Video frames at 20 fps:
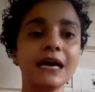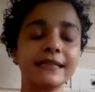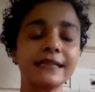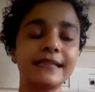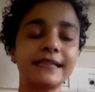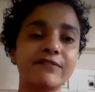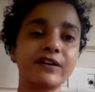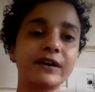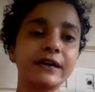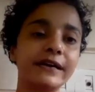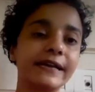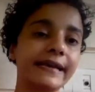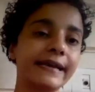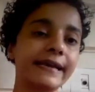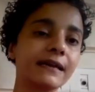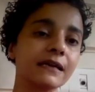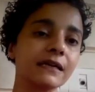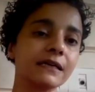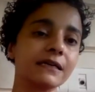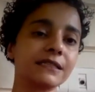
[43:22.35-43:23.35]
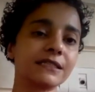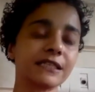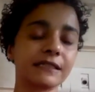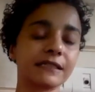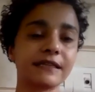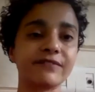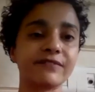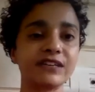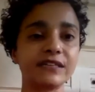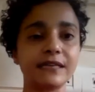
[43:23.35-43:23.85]
they were in English
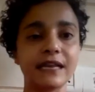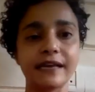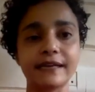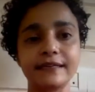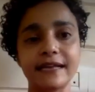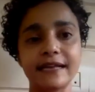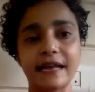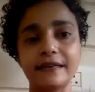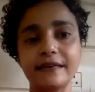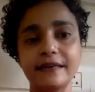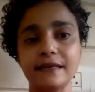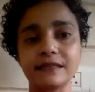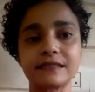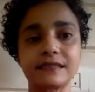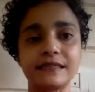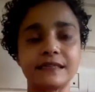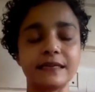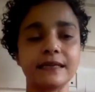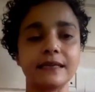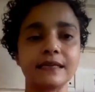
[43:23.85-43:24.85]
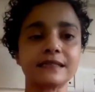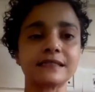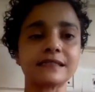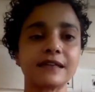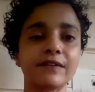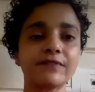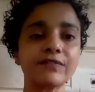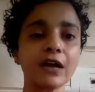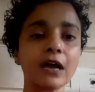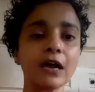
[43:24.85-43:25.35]
and they were like Danielle Steele and
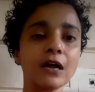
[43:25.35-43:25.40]
stuff.